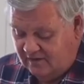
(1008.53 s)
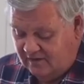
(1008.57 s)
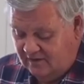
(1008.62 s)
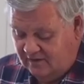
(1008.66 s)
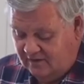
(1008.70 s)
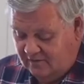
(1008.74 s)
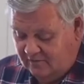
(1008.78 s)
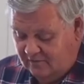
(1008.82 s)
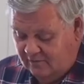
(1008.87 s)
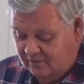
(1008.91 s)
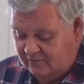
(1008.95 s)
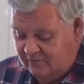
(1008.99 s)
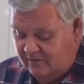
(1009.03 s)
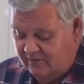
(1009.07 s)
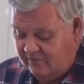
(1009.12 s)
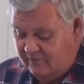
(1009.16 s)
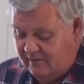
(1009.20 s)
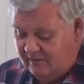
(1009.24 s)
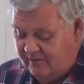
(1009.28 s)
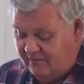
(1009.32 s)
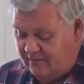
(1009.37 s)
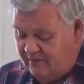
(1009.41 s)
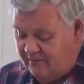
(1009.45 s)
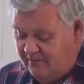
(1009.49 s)
What we
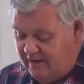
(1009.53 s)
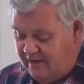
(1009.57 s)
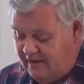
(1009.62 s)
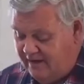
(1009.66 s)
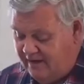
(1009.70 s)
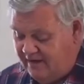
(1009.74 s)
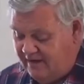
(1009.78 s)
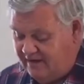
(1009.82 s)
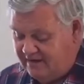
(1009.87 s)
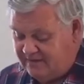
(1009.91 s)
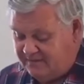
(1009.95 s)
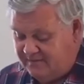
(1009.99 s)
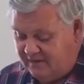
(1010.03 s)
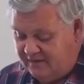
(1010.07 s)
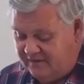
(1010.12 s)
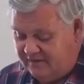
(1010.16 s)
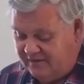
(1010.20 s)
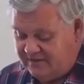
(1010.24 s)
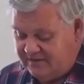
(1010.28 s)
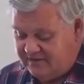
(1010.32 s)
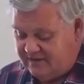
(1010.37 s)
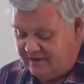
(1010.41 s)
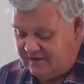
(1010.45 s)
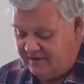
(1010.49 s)
remember about our
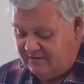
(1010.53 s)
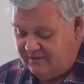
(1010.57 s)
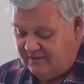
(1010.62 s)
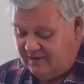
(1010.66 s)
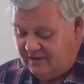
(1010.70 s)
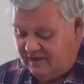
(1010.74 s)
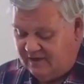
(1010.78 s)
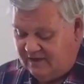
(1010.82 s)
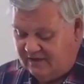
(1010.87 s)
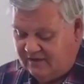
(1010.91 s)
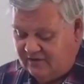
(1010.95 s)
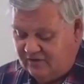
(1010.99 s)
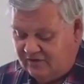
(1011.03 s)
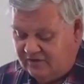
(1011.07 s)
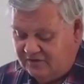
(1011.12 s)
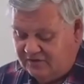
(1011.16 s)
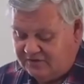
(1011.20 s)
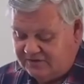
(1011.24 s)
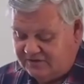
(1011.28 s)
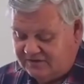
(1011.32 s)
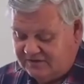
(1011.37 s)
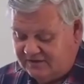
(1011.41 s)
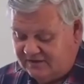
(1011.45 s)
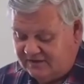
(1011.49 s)
experience can be
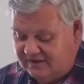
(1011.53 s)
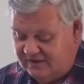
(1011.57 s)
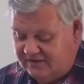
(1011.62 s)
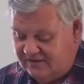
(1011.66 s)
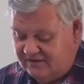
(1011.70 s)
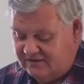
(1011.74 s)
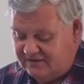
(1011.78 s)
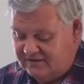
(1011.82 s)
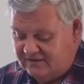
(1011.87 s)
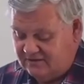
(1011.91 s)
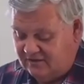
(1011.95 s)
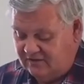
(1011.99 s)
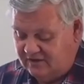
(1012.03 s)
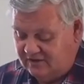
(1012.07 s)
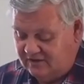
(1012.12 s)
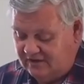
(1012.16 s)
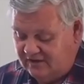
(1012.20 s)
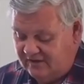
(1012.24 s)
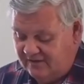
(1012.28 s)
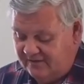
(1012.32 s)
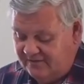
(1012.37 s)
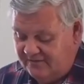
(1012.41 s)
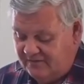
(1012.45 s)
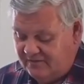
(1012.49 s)
unconsciously
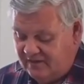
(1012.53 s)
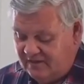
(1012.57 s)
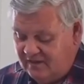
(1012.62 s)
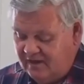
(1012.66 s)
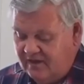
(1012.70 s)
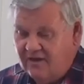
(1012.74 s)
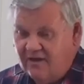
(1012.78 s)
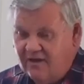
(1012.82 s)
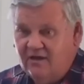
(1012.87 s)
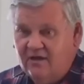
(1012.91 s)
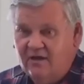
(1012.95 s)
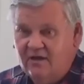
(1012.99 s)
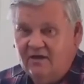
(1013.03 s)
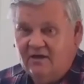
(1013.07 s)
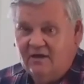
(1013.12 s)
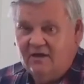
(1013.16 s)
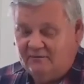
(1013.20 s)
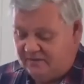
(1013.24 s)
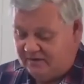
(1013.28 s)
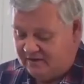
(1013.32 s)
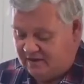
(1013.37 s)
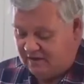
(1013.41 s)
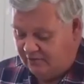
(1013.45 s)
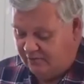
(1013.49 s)
distorted,
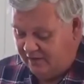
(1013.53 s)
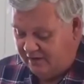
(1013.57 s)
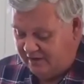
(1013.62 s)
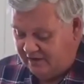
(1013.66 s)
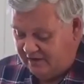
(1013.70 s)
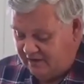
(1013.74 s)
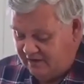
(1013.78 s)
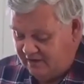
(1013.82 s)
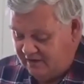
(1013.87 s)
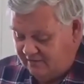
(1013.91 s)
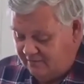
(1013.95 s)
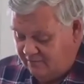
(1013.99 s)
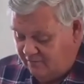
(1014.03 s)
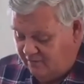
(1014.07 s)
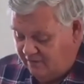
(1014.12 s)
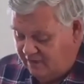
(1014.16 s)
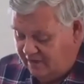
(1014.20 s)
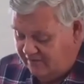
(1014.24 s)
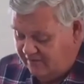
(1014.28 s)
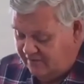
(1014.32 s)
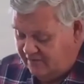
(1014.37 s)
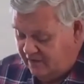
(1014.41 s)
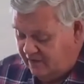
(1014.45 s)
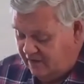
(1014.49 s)
but the written Word
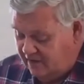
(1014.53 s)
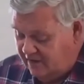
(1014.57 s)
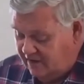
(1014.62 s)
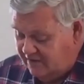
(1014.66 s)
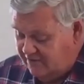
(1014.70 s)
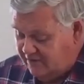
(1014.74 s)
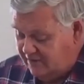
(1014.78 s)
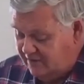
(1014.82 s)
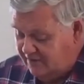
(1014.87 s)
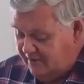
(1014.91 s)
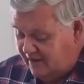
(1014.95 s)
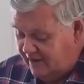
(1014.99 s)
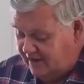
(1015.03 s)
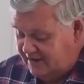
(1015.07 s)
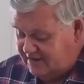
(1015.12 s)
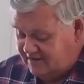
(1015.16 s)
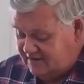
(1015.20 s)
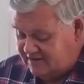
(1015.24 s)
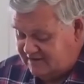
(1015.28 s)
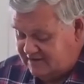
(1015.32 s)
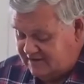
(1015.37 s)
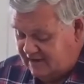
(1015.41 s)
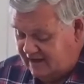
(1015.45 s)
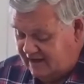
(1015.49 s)
of God remains the
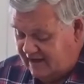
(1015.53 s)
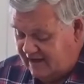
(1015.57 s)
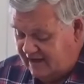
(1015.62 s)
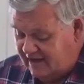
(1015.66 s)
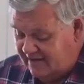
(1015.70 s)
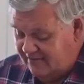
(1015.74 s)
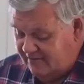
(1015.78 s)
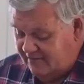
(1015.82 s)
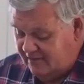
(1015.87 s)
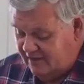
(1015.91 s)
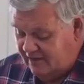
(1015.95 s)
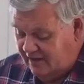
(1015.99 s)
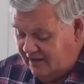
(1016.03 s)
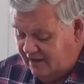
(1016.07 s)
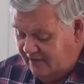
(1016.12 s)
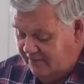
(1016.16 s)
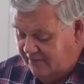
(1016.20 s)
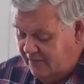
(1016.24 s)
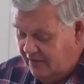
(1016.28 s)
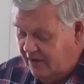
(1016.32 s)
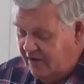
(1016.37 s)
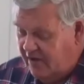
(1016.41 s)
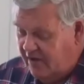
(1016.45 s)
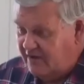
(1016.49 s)
same and
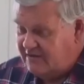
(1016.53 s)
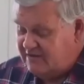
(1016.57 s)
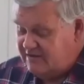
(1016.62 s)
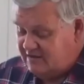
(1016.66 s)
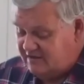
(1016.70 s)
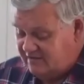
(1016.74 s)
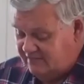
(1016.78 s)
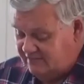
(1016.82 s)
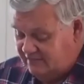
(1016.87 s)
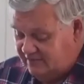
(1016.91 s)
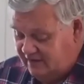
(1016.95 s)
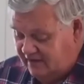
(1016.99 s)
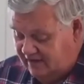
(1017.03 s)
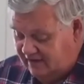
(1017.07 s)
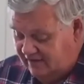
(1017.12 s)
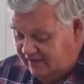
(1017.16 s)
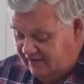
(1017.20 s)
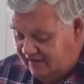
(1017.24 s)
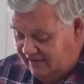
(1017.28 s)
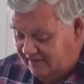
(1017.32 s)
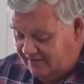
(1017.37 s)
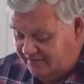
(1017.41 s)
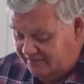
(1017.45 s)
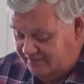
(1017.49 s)
abides
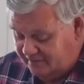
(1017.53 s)
forever.